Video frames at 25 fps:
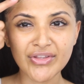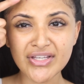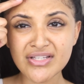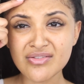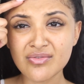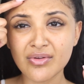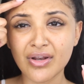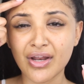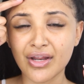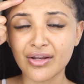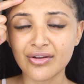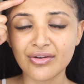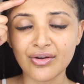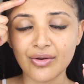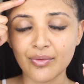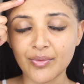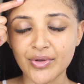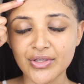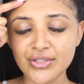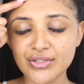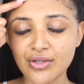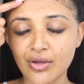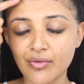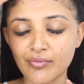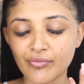This one I don't know where
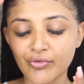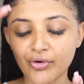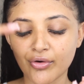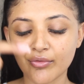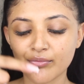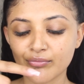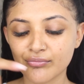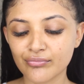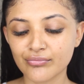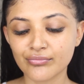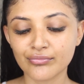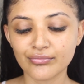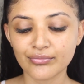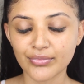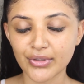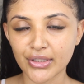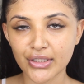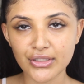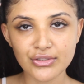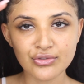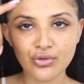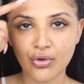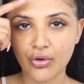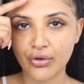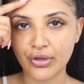it's come from, but
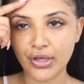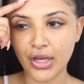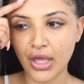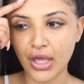it's gone